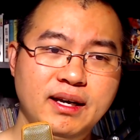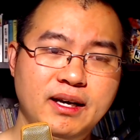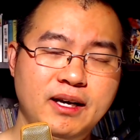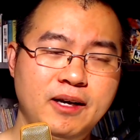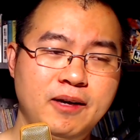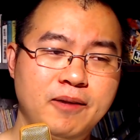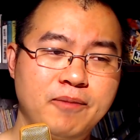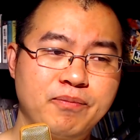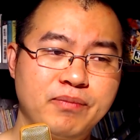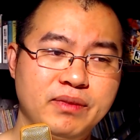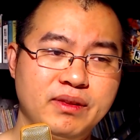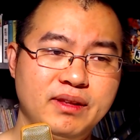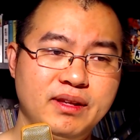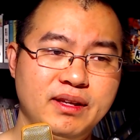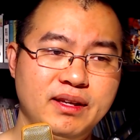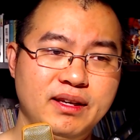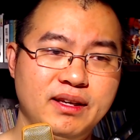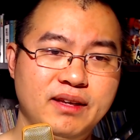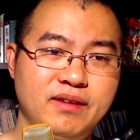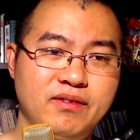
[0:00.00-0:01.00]

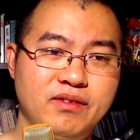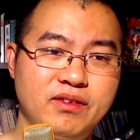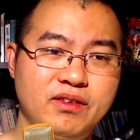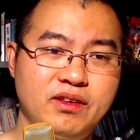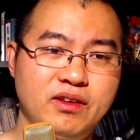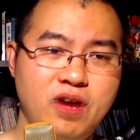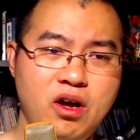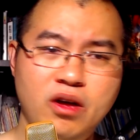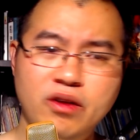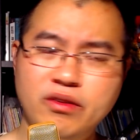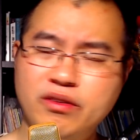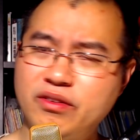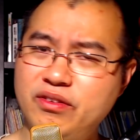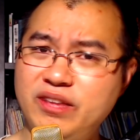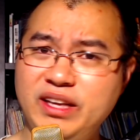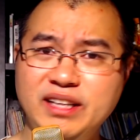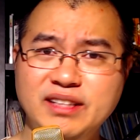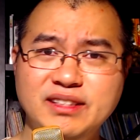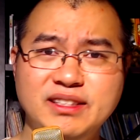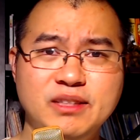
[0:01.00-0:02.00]
Um, the, the, all
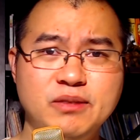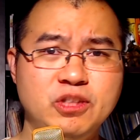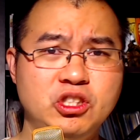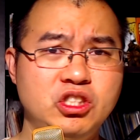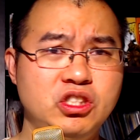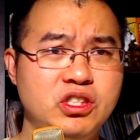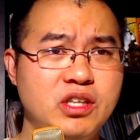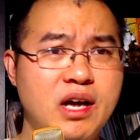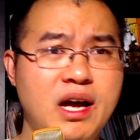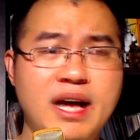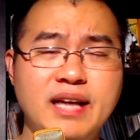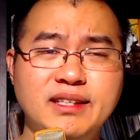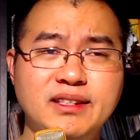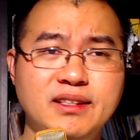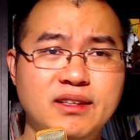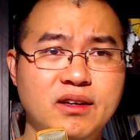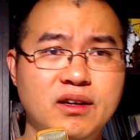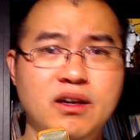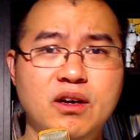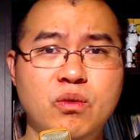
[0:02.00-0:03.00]
the things that was
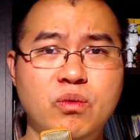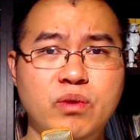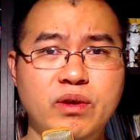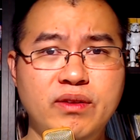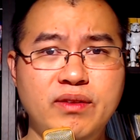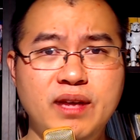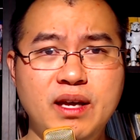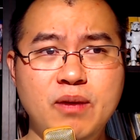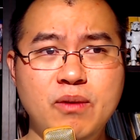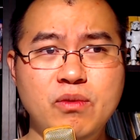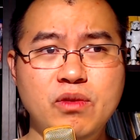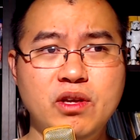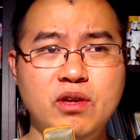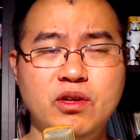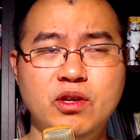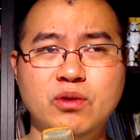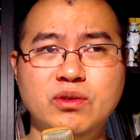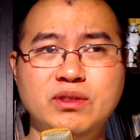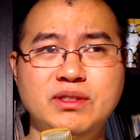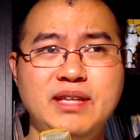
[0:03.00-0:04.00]
shot uh, with him.
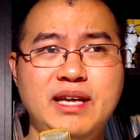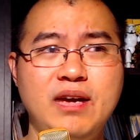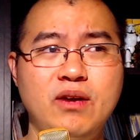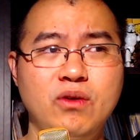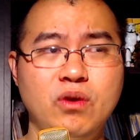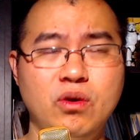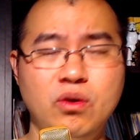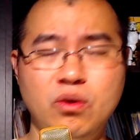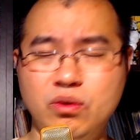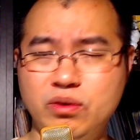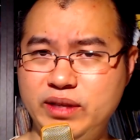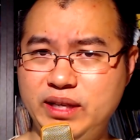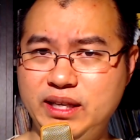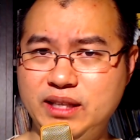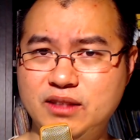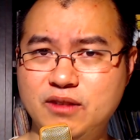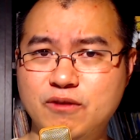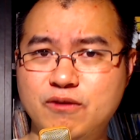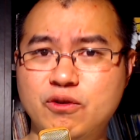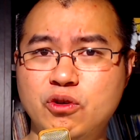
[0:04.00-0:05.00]
There there was that whole
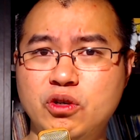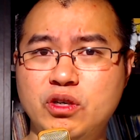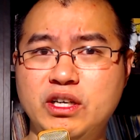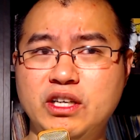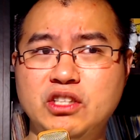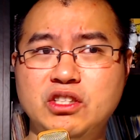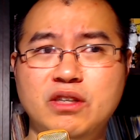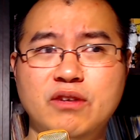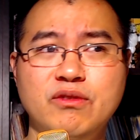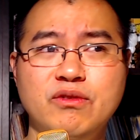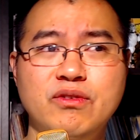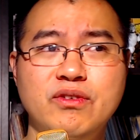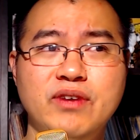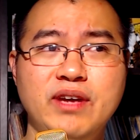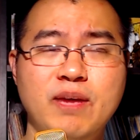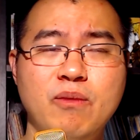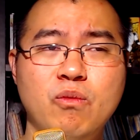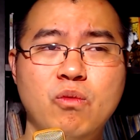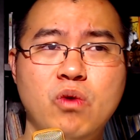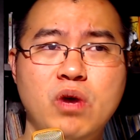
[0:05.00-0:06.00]
leaked footage of
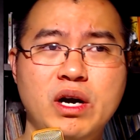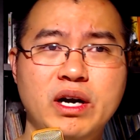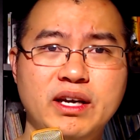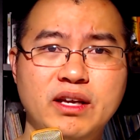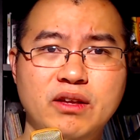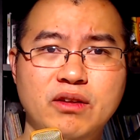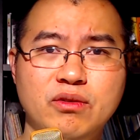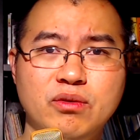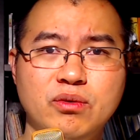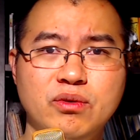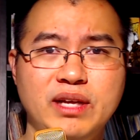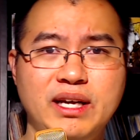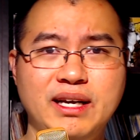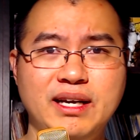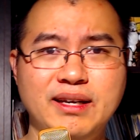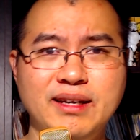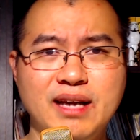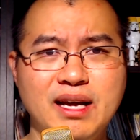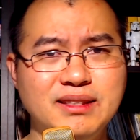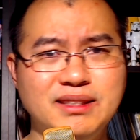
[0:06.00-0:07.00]
him walking through
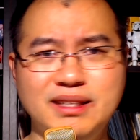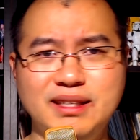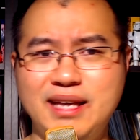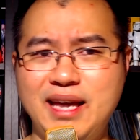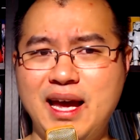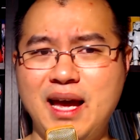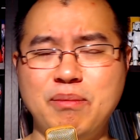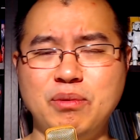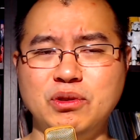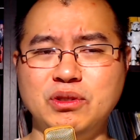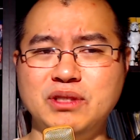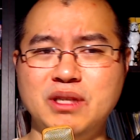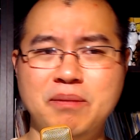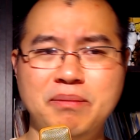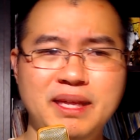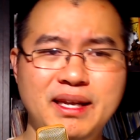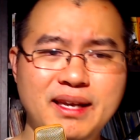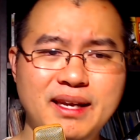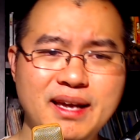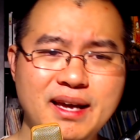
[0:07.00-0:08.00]
like a Nazi camp or
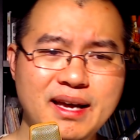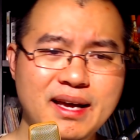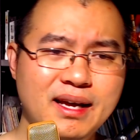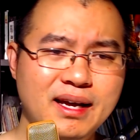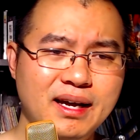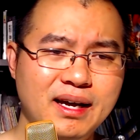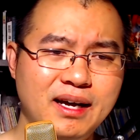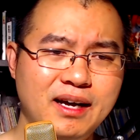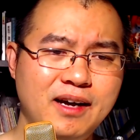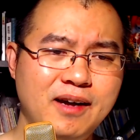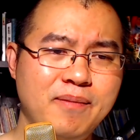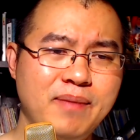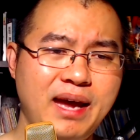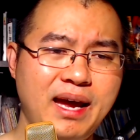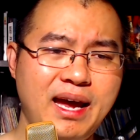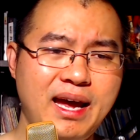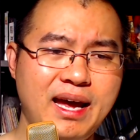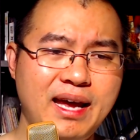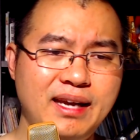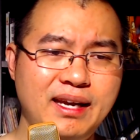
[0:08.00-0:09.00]
something,
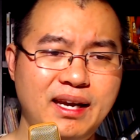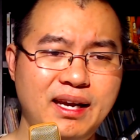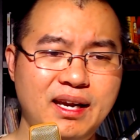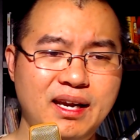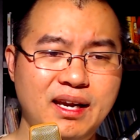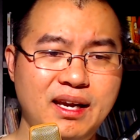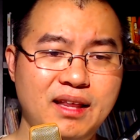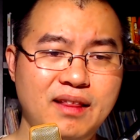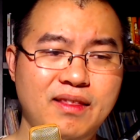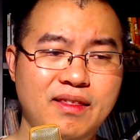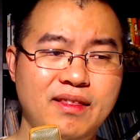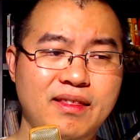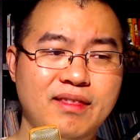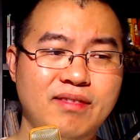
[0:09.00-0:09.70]
um, and it.